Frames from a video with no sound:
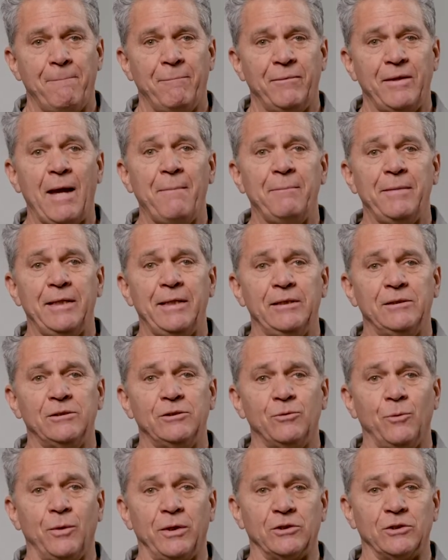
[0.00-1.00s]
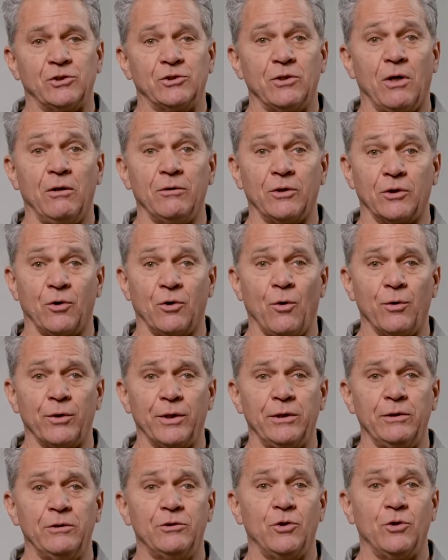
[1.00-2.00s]
That means when installed
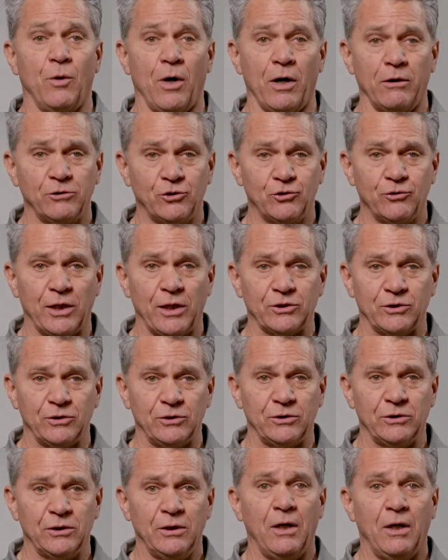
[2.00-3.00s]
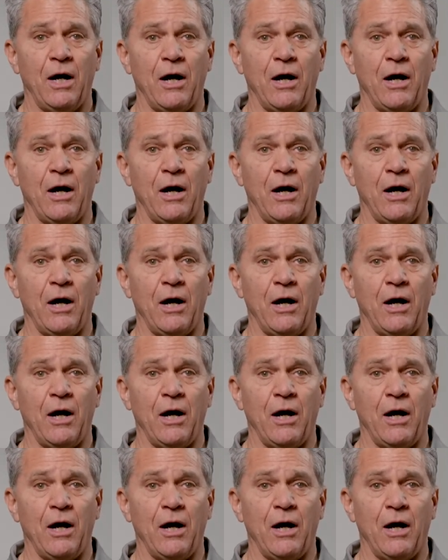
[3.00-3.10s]
according to our instructions,